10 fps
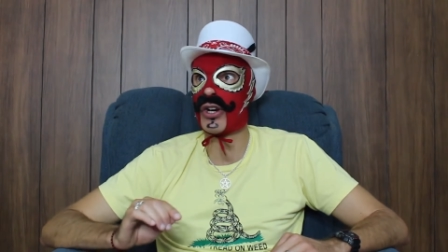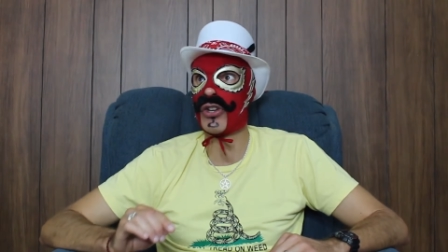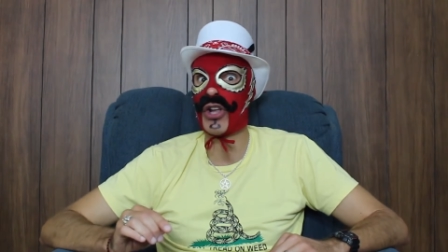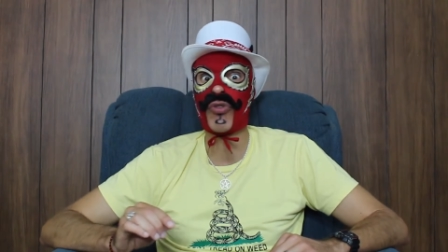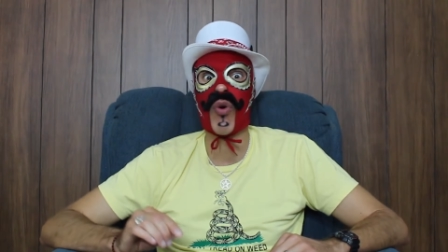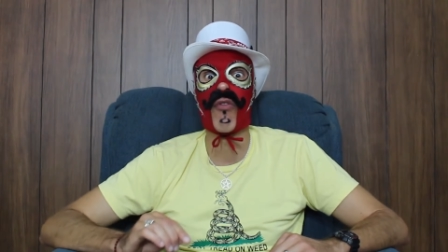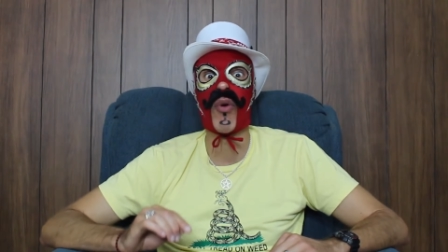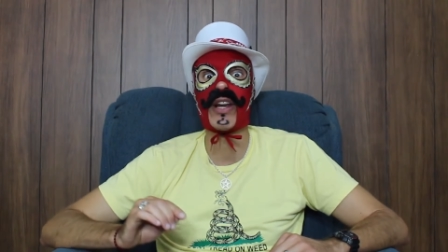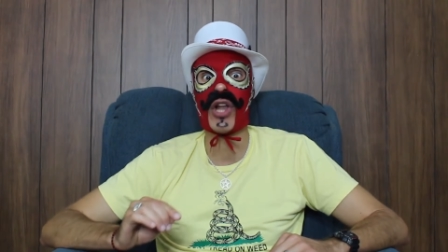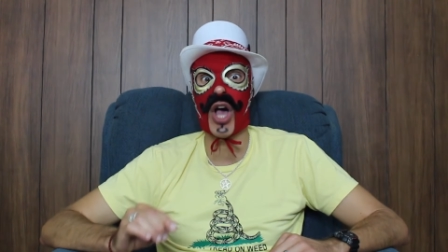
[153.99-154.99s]
are done to
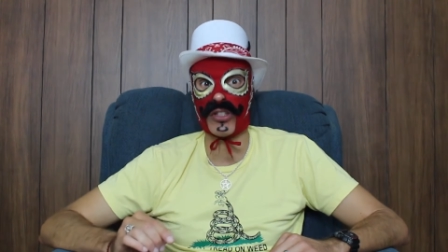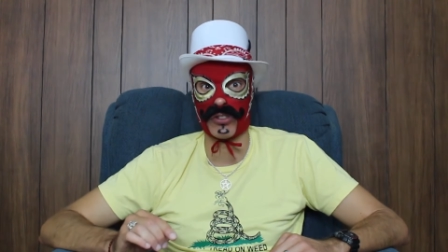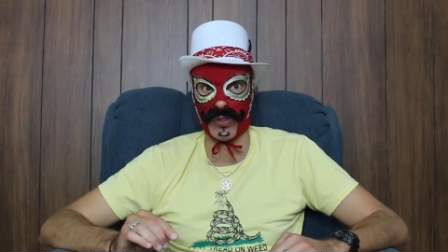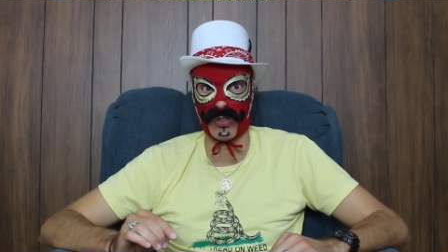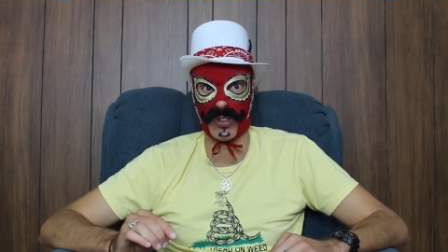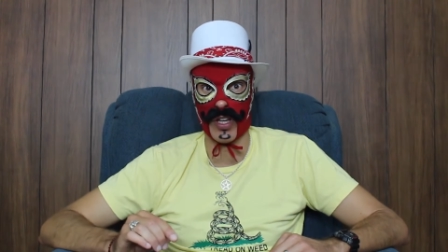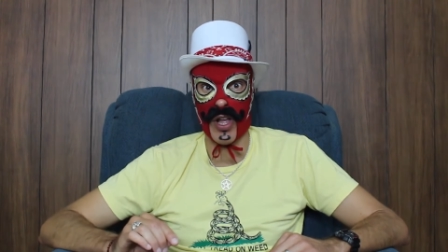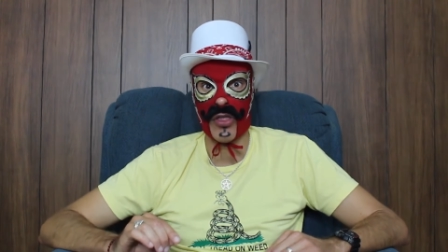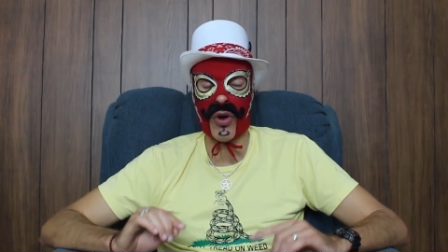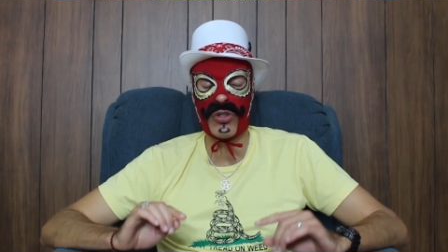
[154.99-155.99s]
avoid lawsuits.
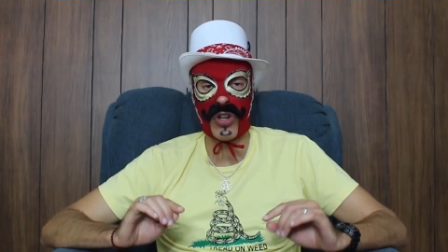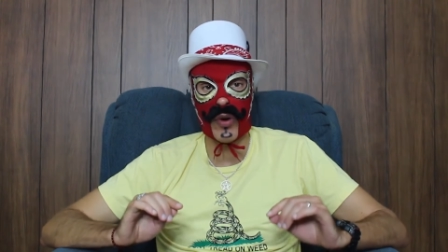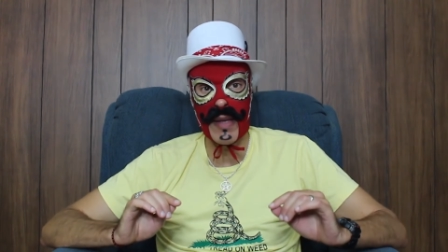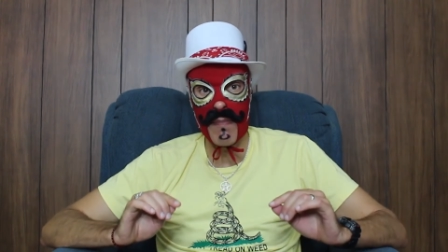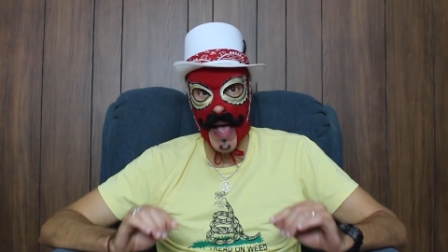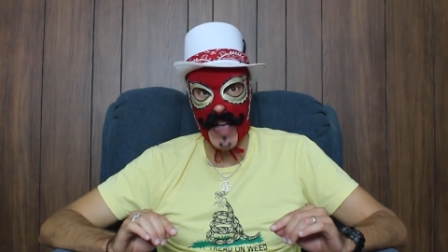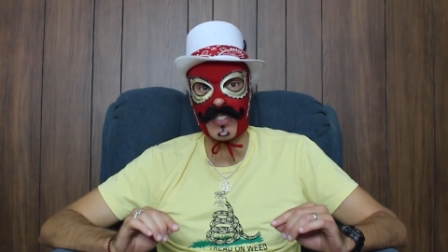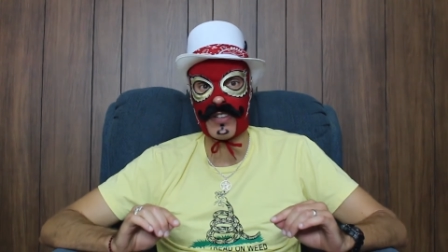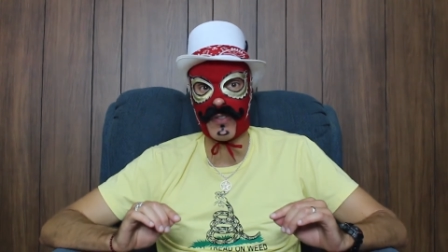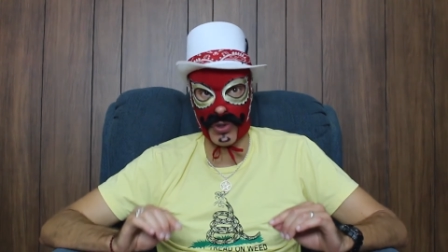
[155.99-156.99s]
Those are a
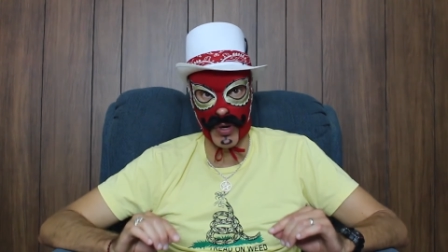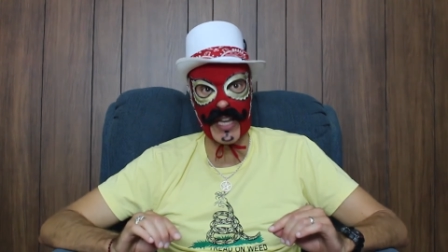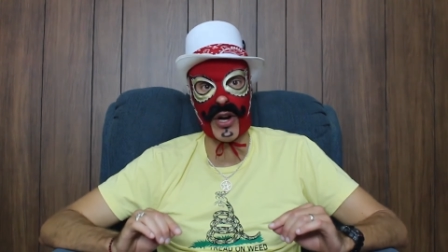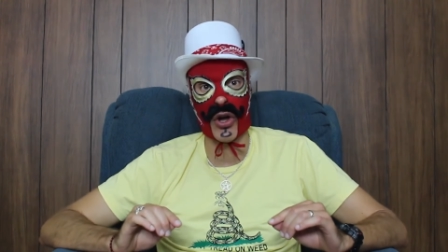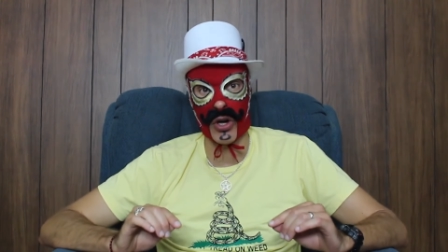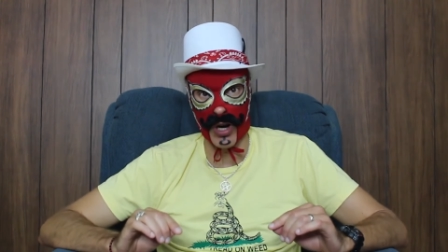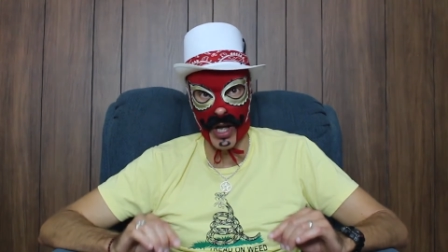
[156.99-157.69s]
massive drain on our